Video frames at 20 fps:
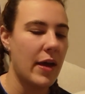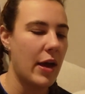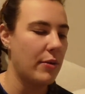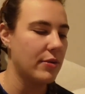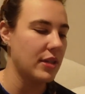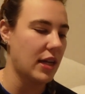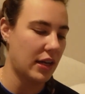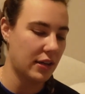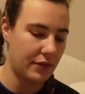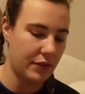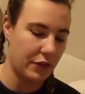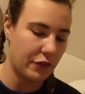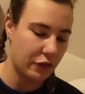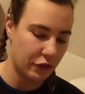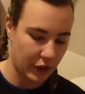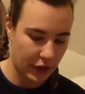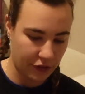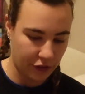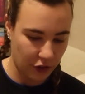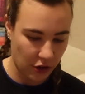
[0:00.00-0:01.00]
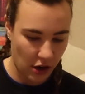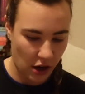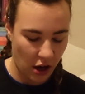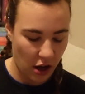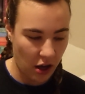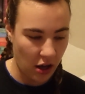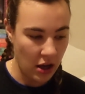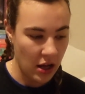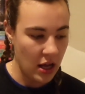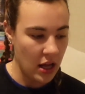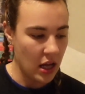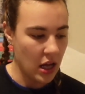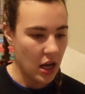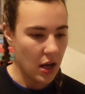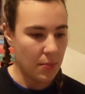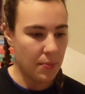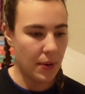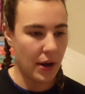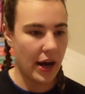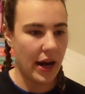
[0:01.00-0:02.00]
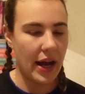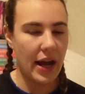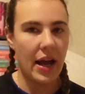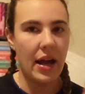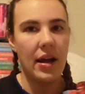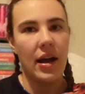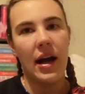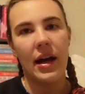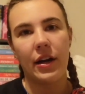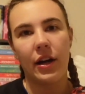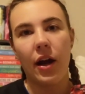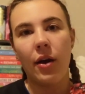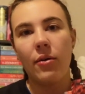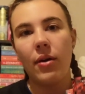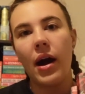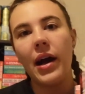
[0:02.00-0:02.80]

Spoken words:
It was kind of a free-for-all, but I don't know.